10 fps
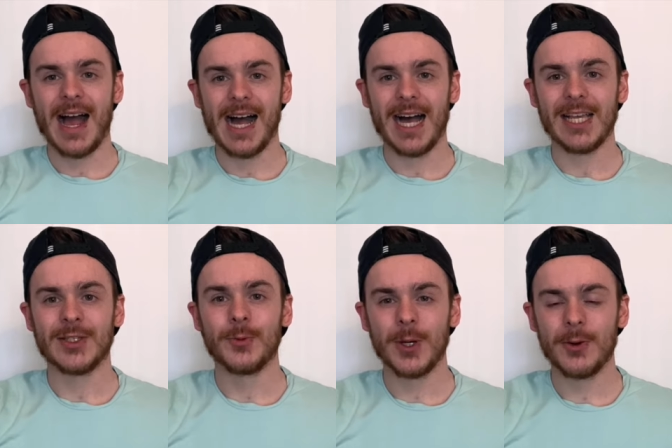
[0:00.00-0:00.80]

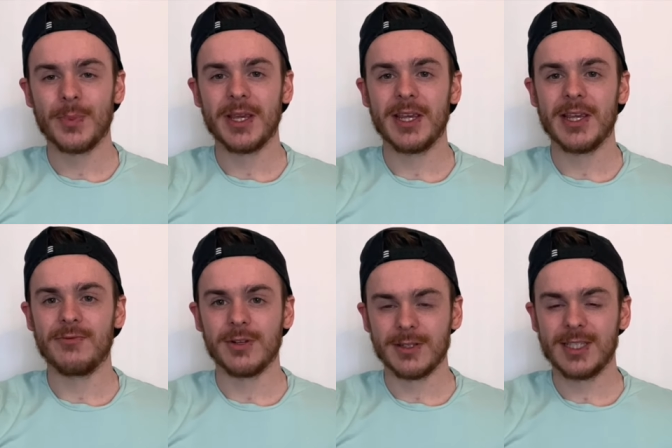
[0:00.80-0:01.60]
as we will be
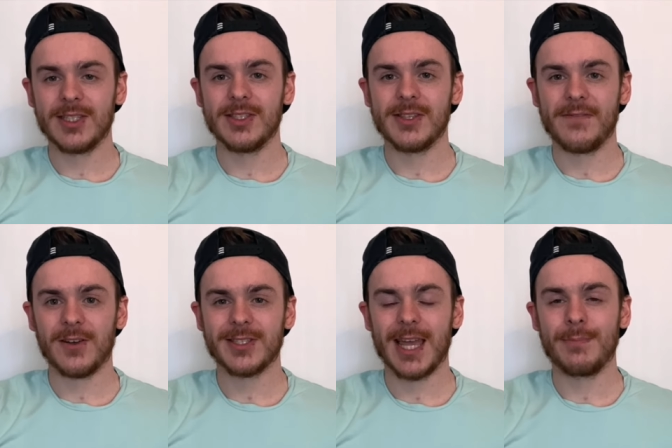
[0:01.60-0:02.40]
releasing the
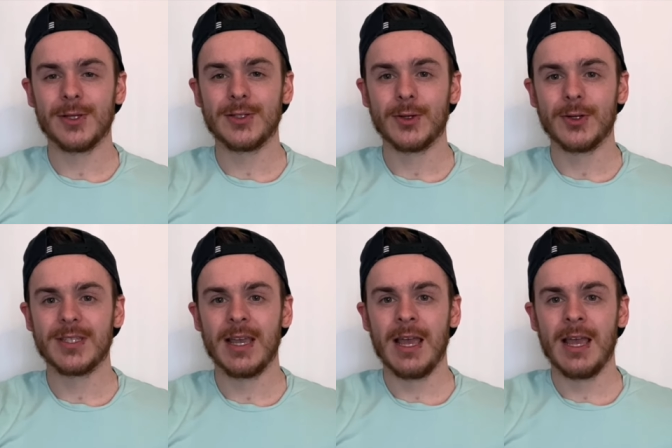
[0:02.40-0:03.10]
first episode